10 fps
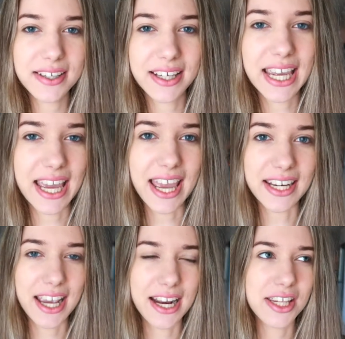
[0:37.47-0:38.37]
as I
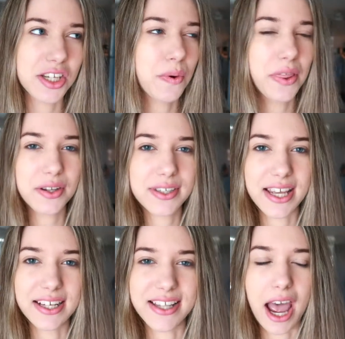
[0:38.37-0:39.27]
can, and it's just one of those
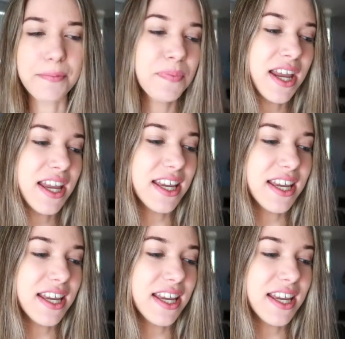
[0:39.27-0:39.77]
things that